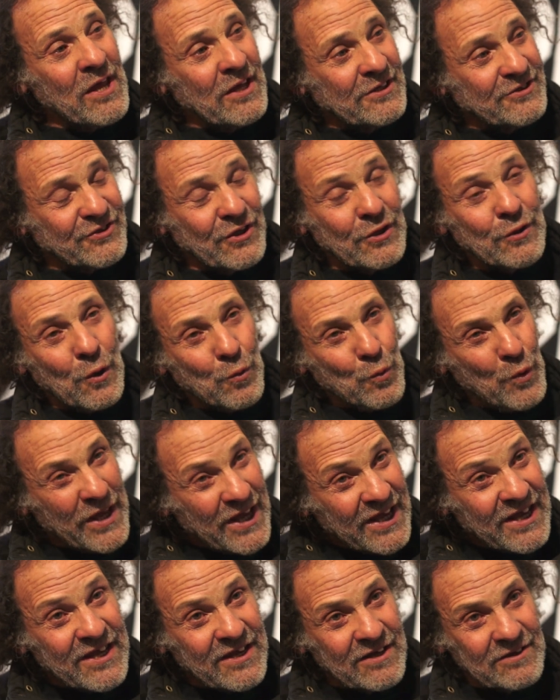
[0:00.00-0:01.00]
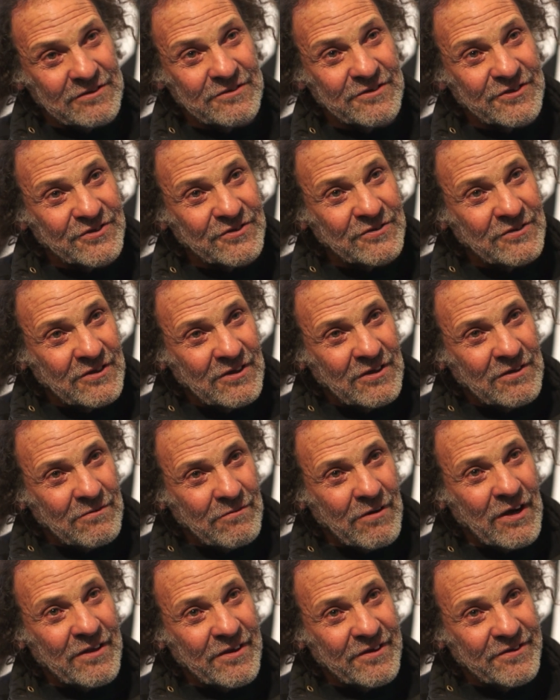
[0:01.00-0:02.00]
so that we're healers
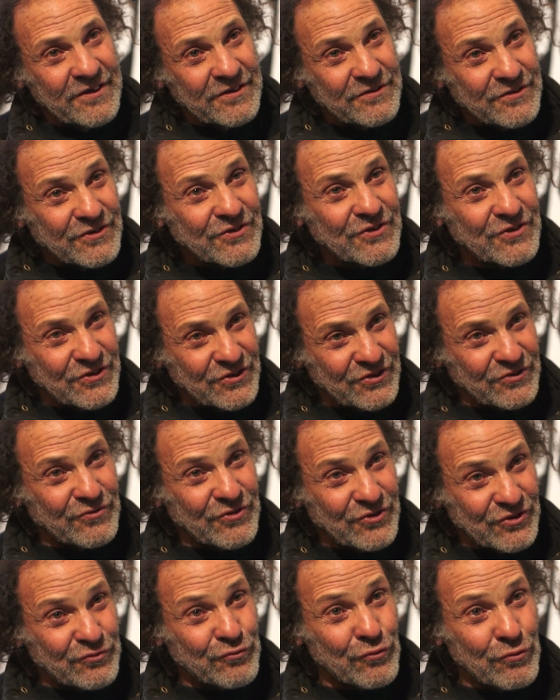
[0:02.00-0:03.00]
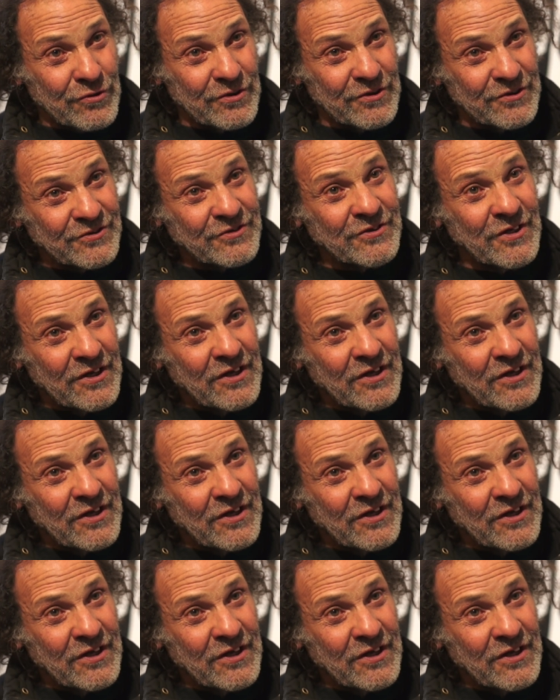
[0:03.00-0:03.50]
rather than just destroyers